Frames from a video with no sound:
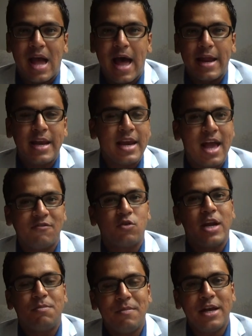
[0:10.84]
I didn't have
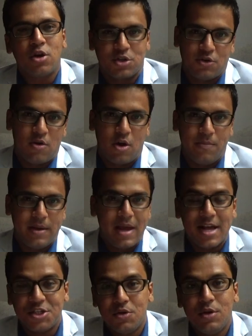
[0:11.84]
great mentors around me.
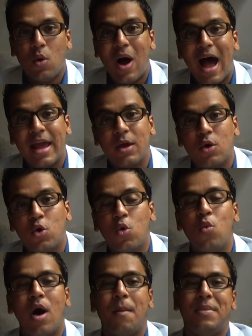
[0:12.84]
As you know, I
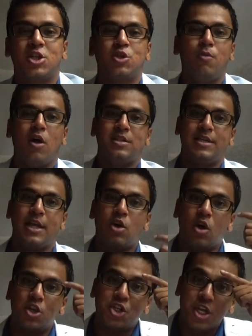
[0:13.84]
grew up in a small city
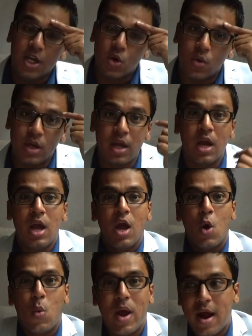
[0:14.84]
called Shiliguri
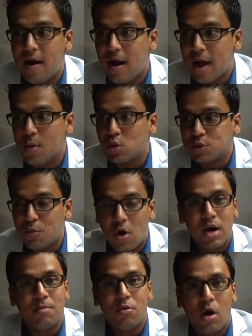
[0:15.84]
where I was
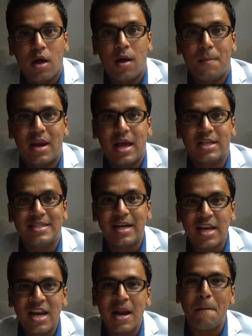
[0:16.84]
born and brought up and I
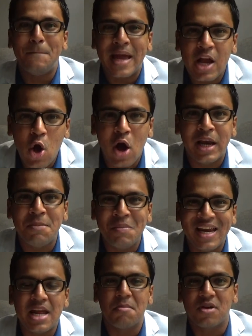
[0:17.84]
studied in a Bengali
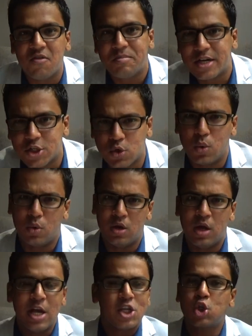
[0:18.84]
medium government school.
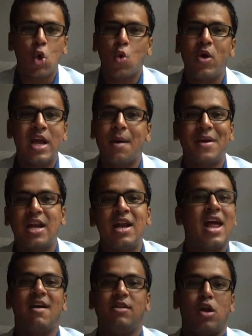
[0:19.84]
So growing up, I didn't
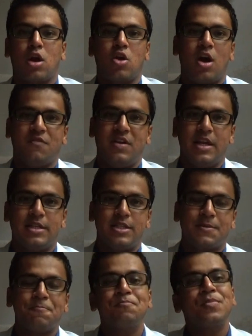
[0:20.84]
have a lot of
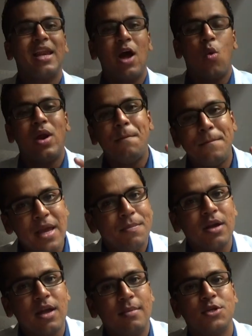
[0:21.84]
confidence. Now, when
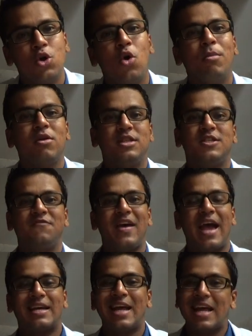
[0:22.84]
people come to know about this
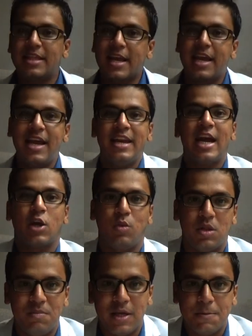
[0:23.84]
fact, they connect
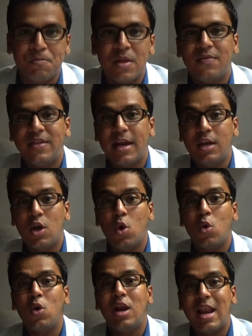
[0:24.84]
with me. They
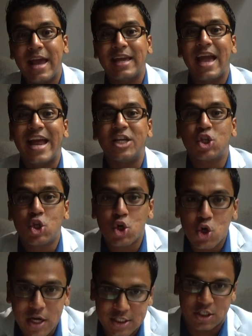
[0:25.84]
know, like, and
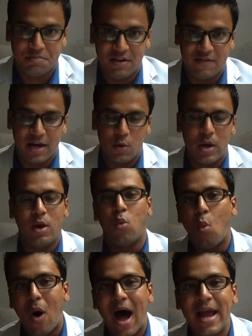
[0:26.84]
trust me very well.
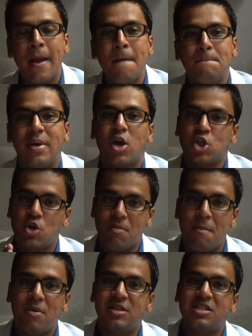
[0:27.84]
Why? Because
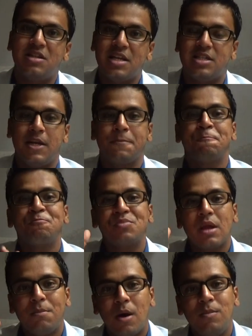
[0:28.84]
remember this lesson
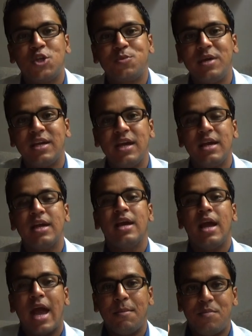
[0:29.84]
Public speaking
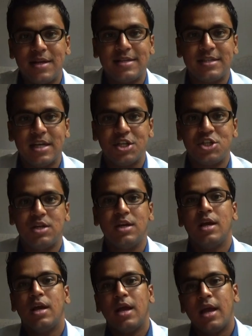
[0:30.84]
and presentation
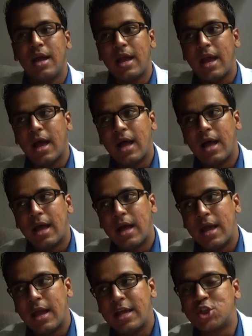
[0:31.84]

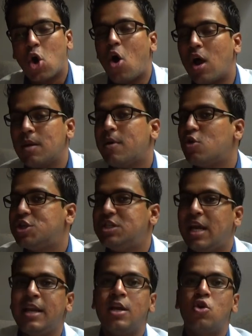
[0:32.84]
is all about
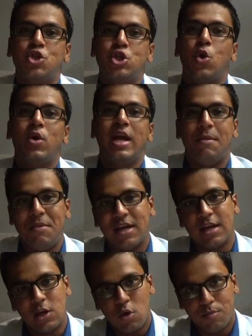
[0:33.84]
telling your story and
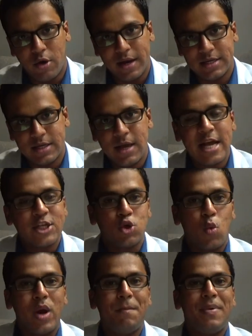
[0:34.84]
making your point. So
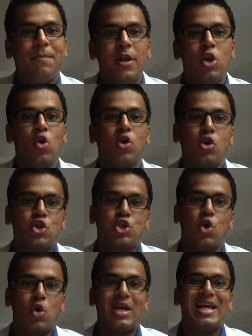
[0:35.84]
when people know your
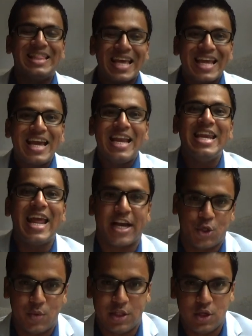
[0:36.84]
story, they
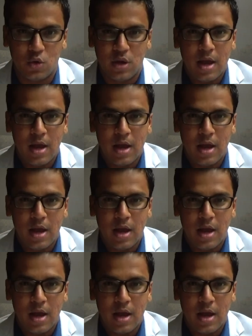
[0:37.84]
connect with you.